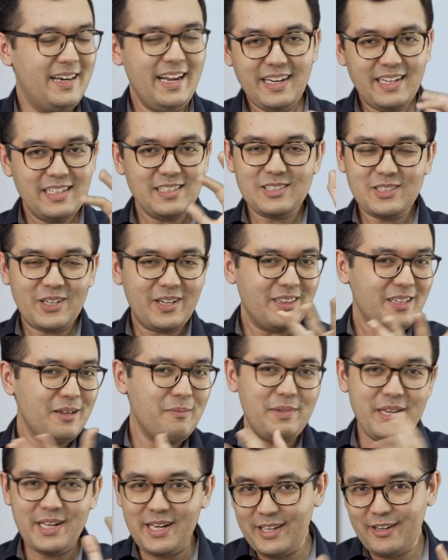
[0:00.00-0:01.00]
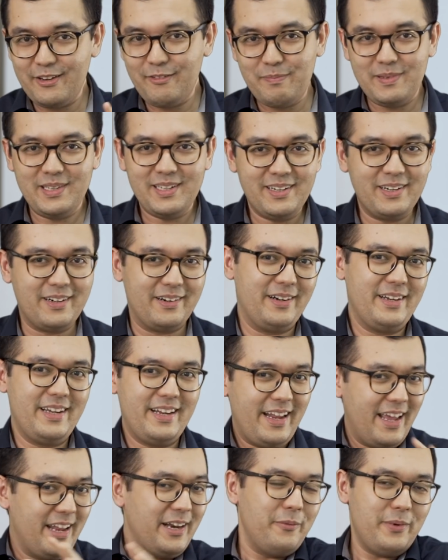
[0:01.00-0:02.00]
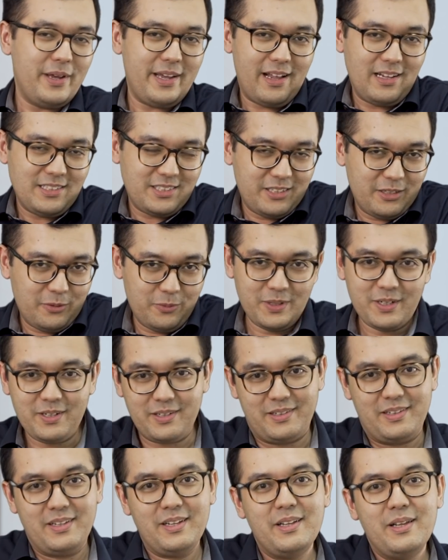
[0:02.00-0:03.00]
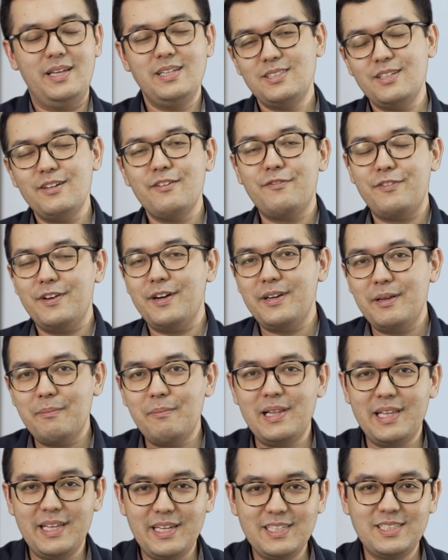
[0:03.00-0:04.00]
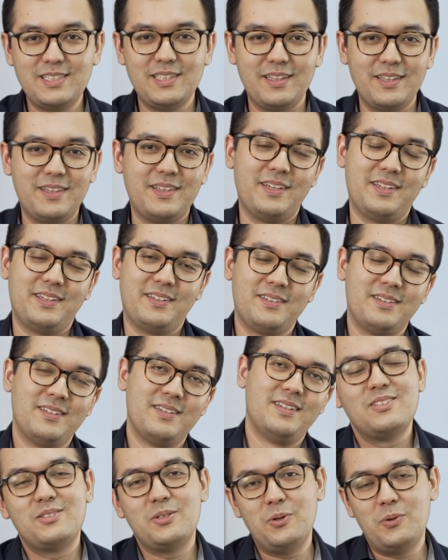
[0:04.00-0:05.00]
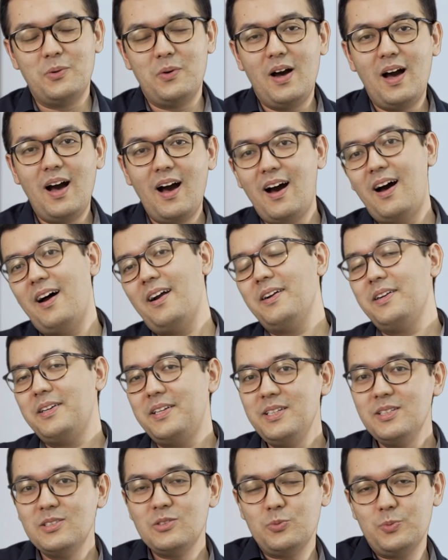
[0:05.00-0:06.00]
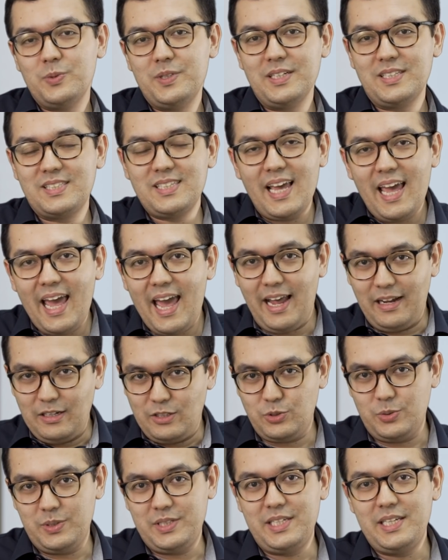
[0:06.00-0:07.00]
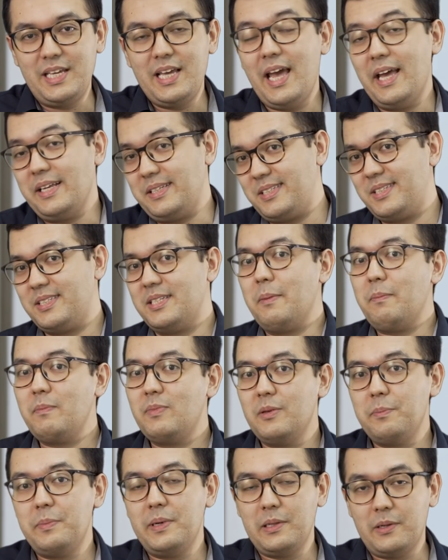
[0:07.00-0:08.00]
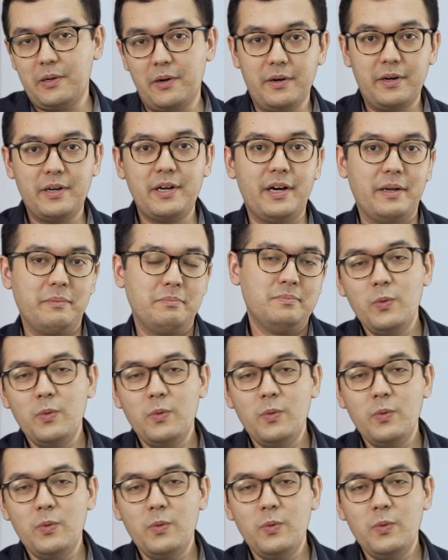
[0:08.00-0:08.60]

That is not the meaning of blur in anywhere else in the world. That's a very Malaysian thing. So, are these words actually acceptable or not?